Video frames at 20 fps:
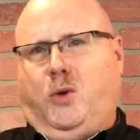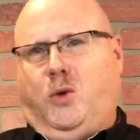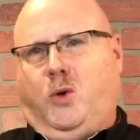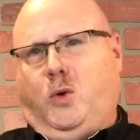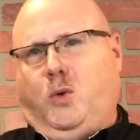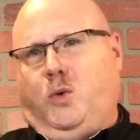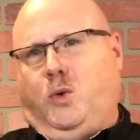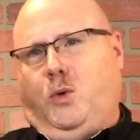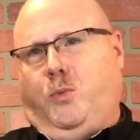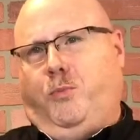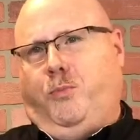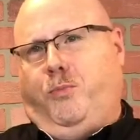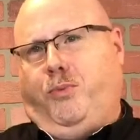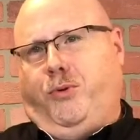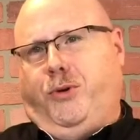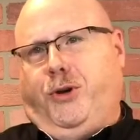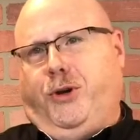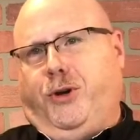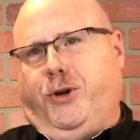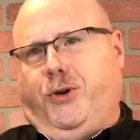cool
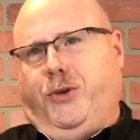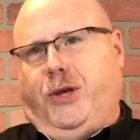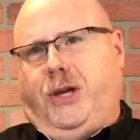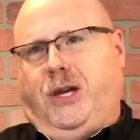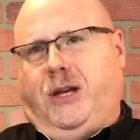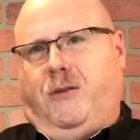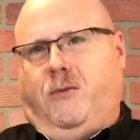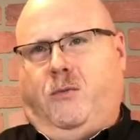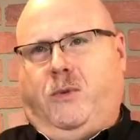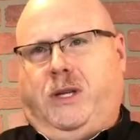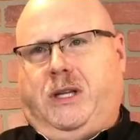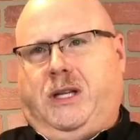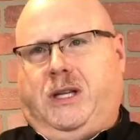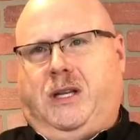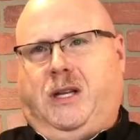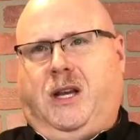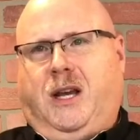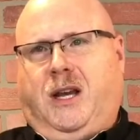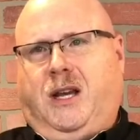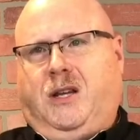printer that
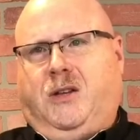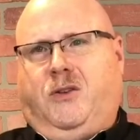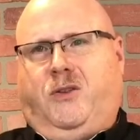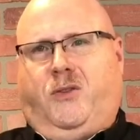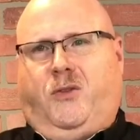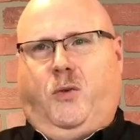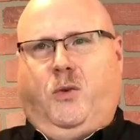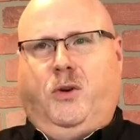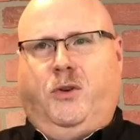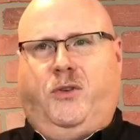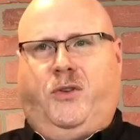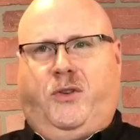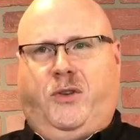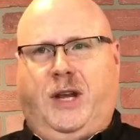we can sort,